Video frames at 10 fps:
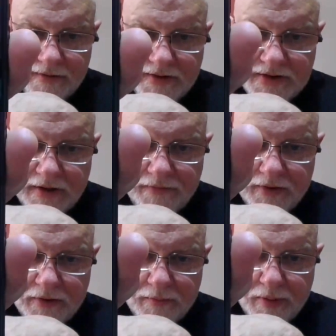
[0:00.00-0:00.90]
stuff
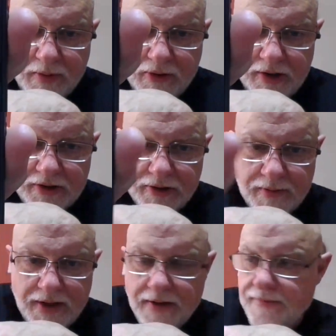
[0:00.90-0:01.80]
they're promoting to
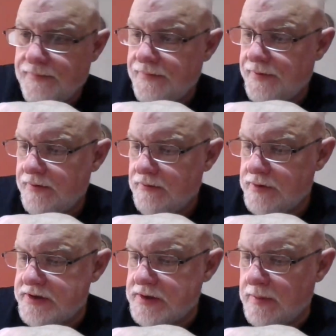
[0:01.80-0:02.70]
me,
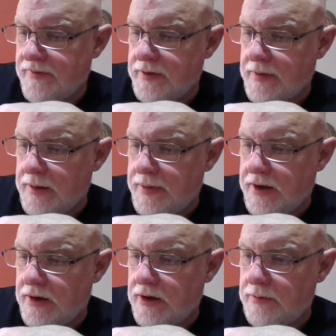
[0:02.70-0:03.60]
which some of it might be
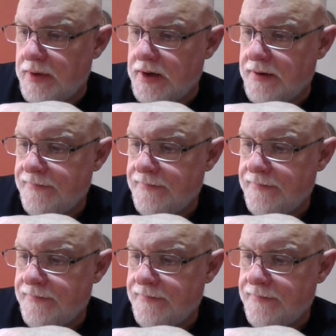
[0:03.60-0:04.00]
good, but